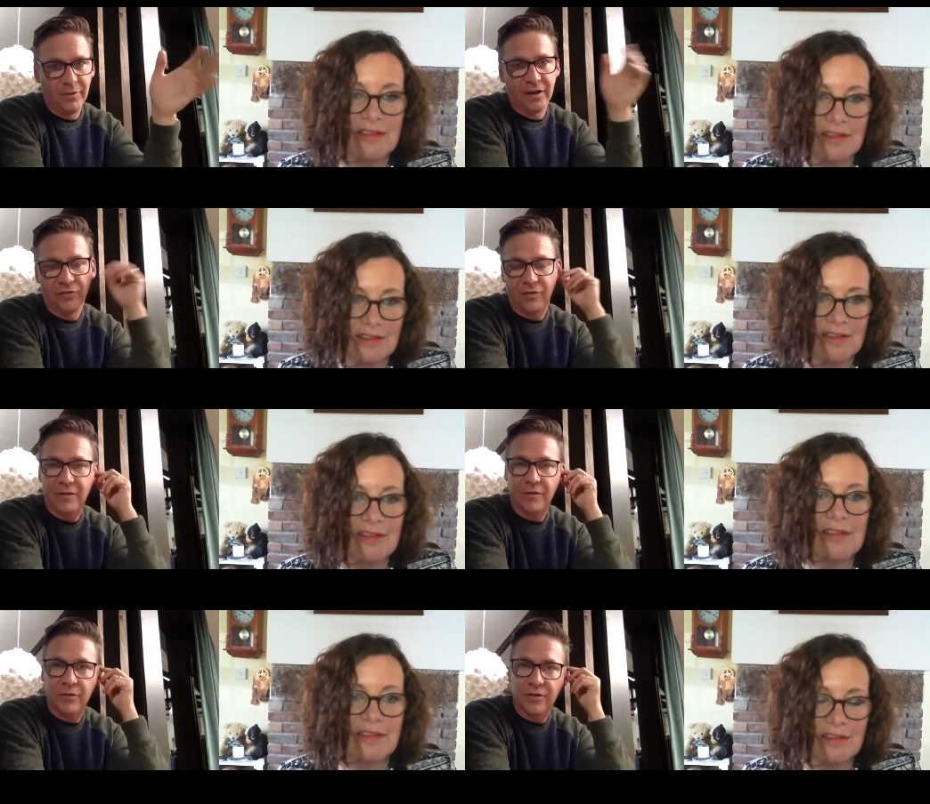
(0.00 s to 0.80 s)
Speaker 1: you
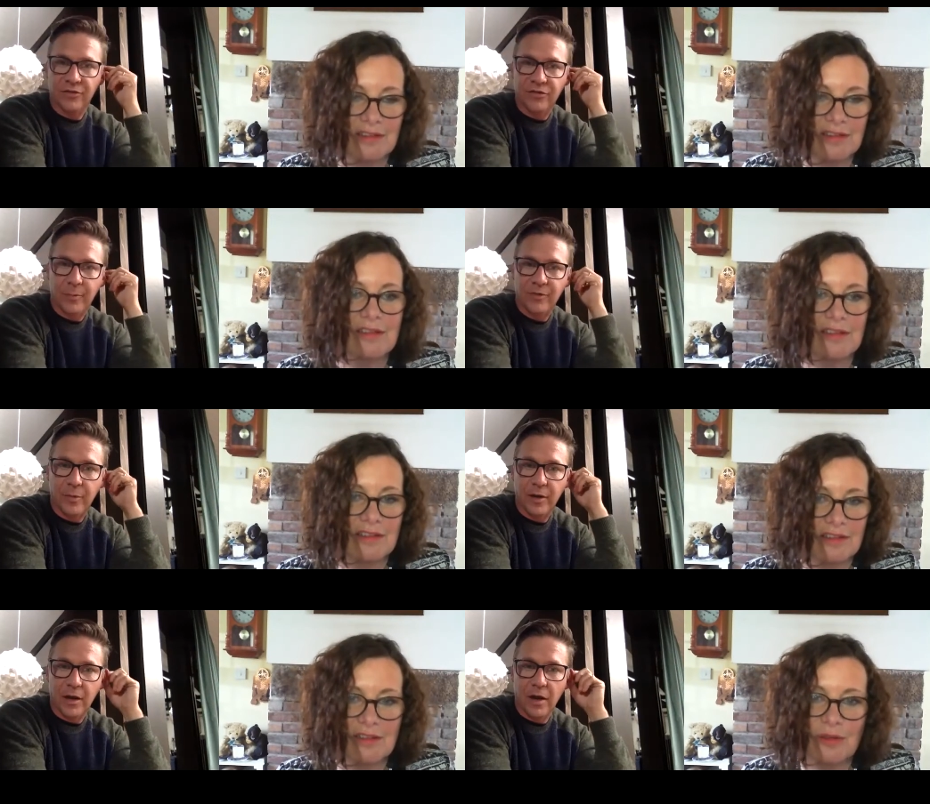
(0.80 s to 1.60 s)
straight through to the shop to
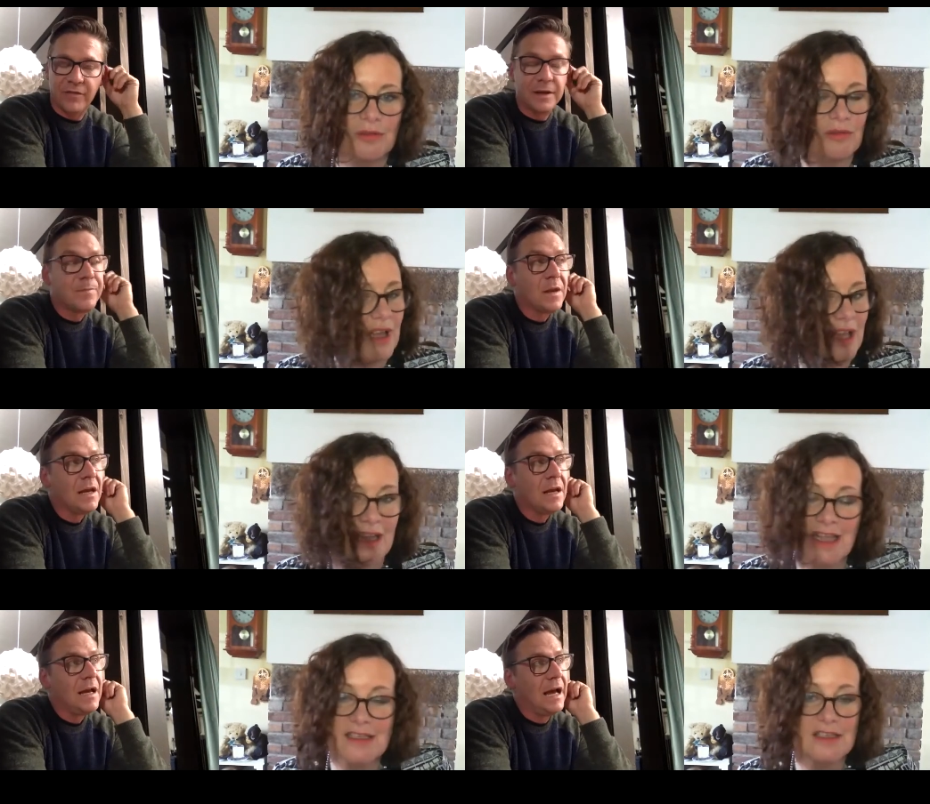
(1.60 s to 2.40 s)
buy coffee.
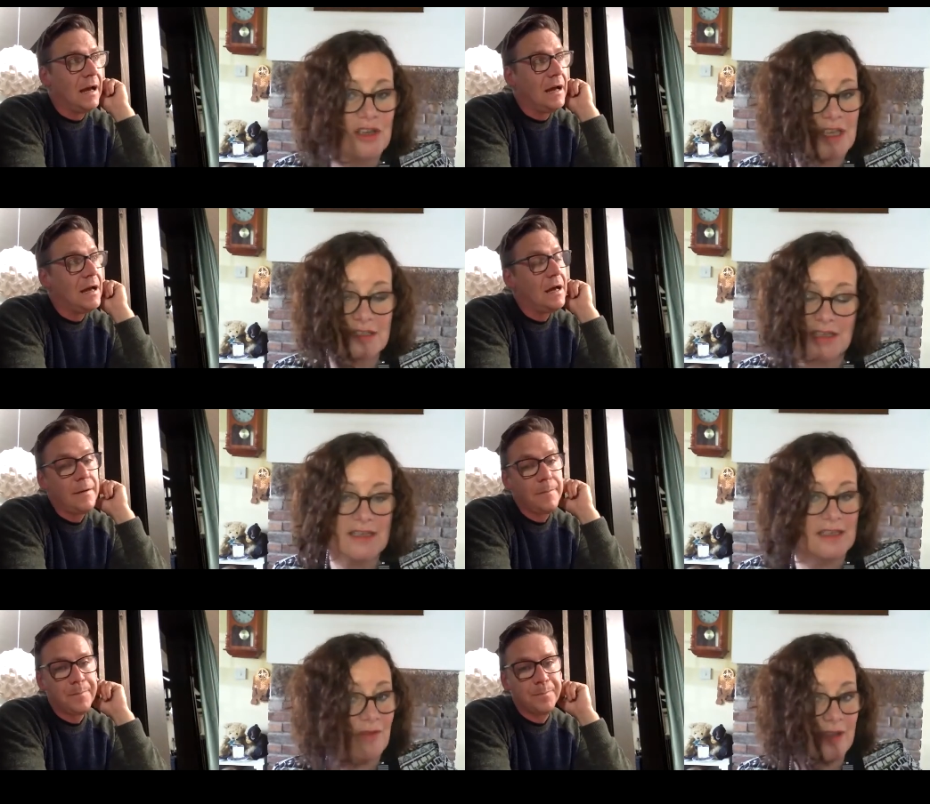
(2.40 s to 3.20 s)
Speaker 2: Uh, it's so it's
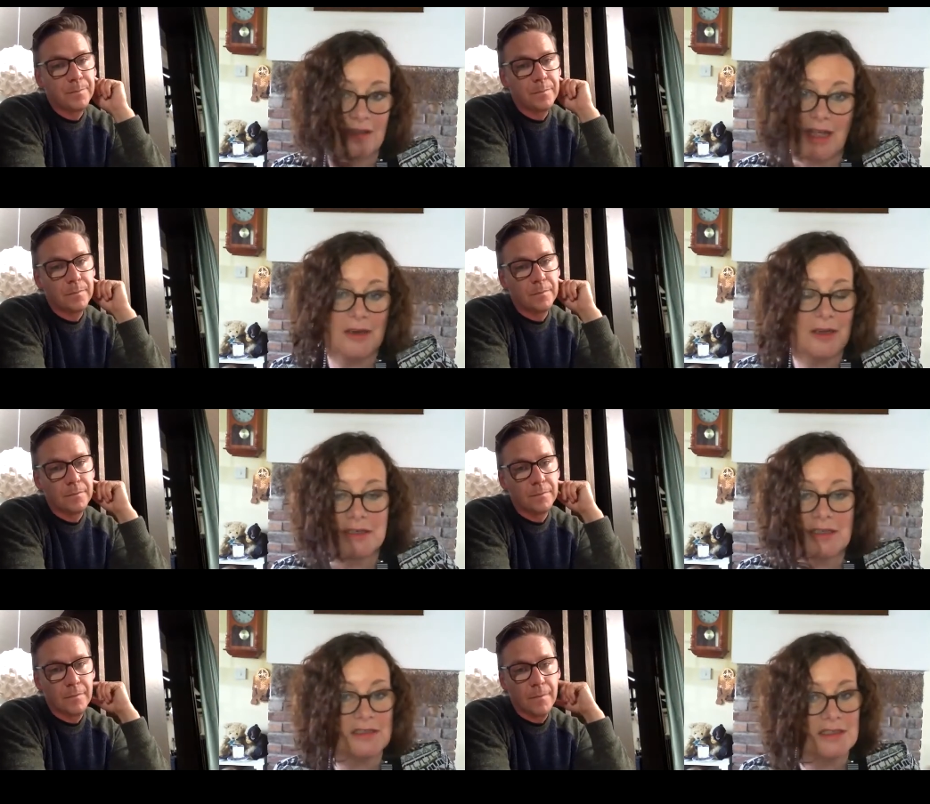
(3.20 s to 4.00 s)
it's lovely, and
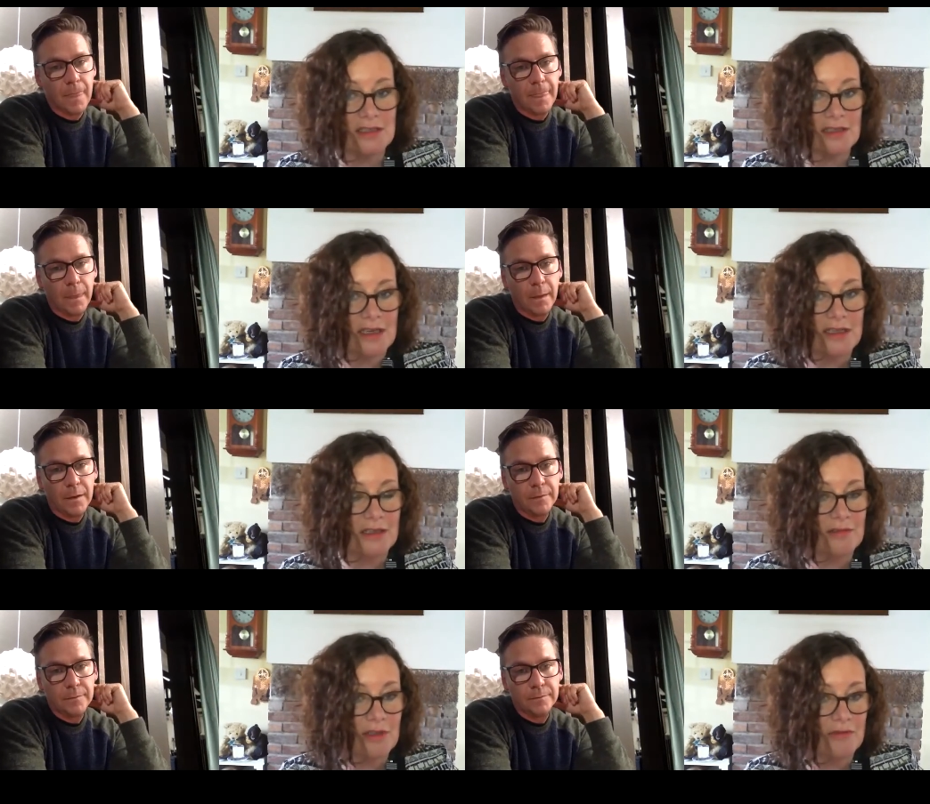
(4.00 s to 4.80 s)
it doesn't doesn't
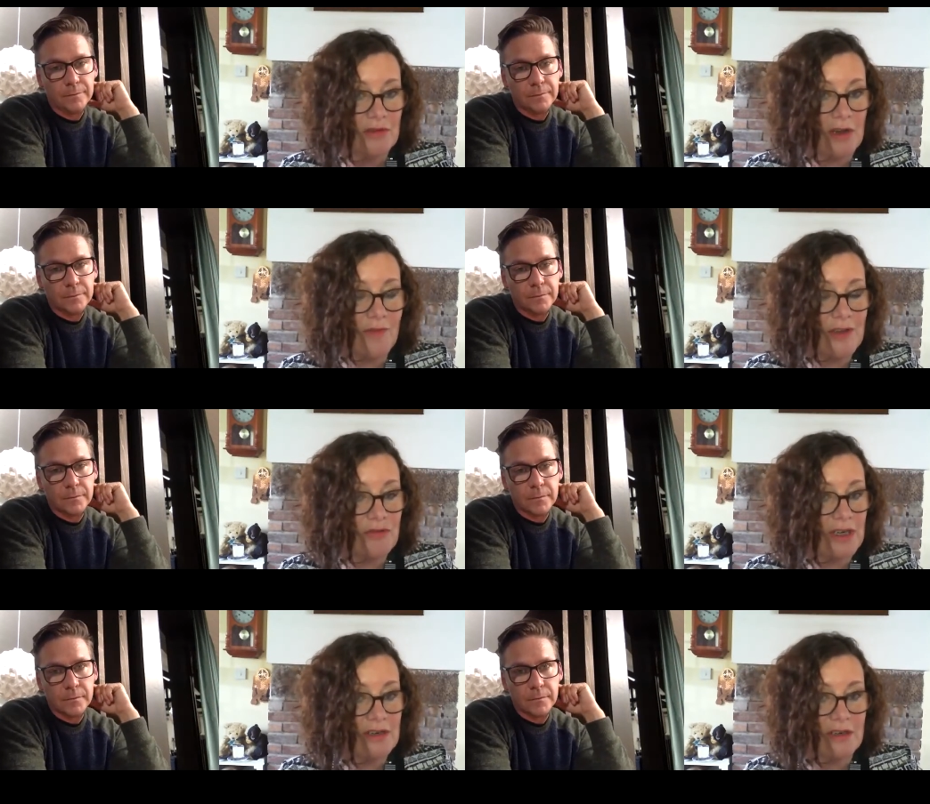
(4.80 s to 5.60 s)
the the coffee
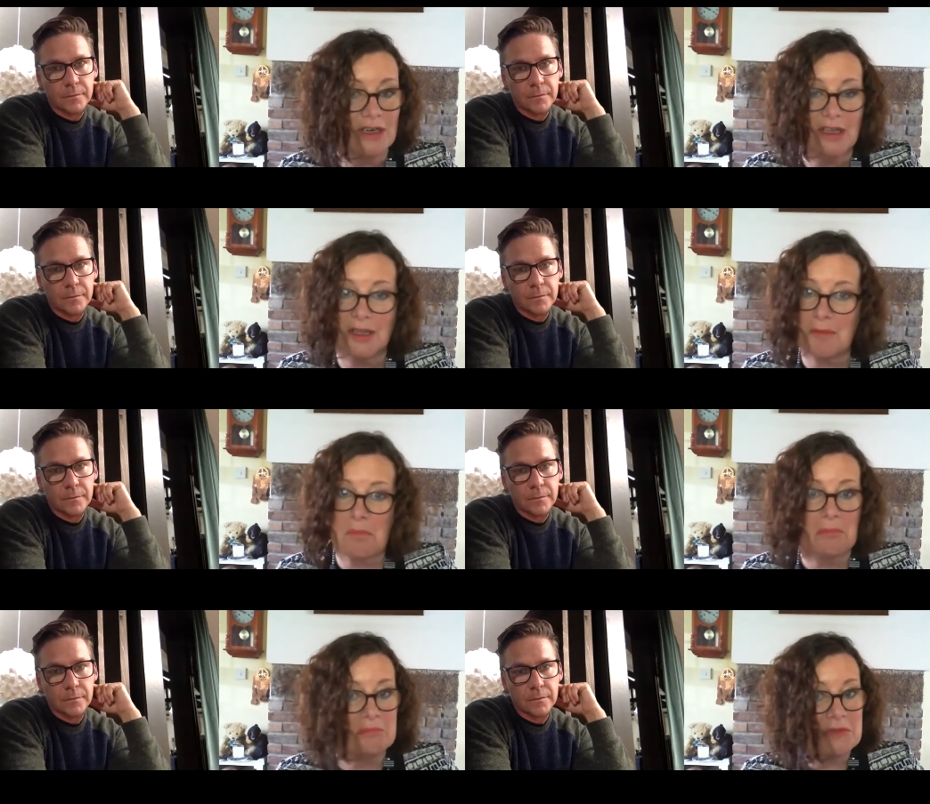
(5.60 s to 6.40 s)
drinker
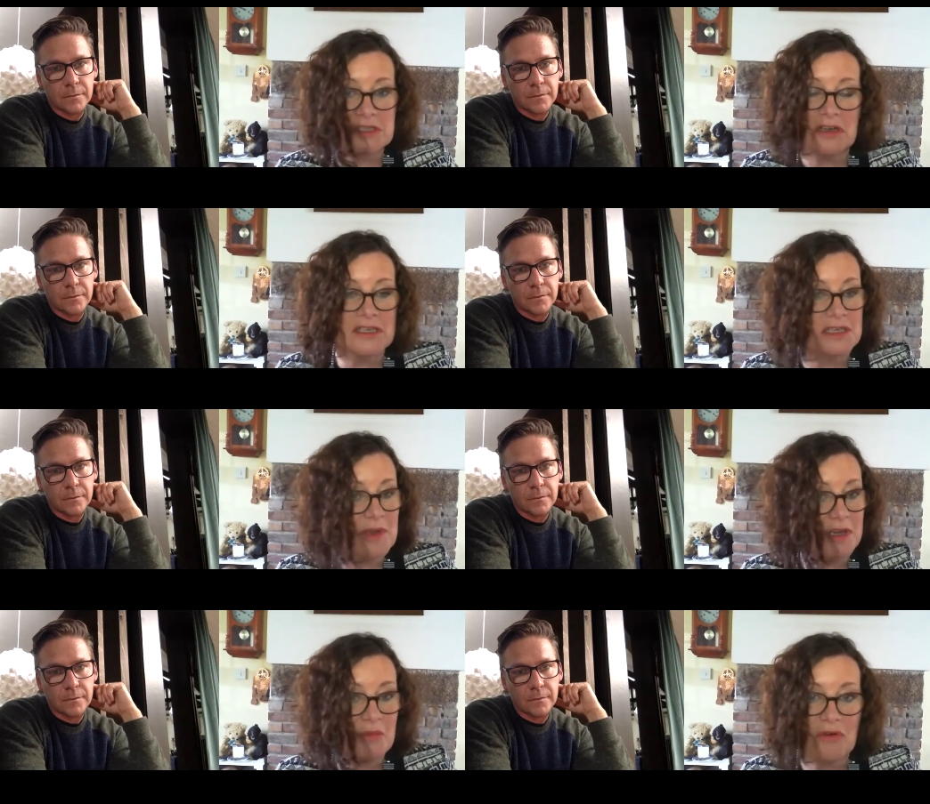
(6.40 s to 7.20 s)
doesn't cost
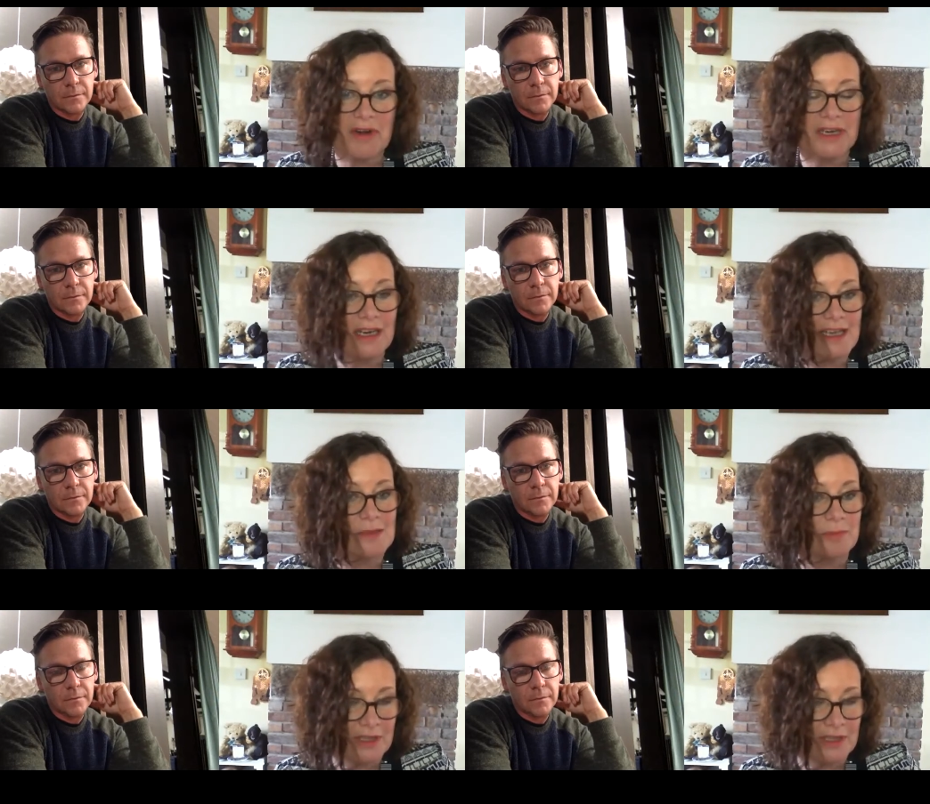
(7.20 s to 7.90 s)
them any more or any less, but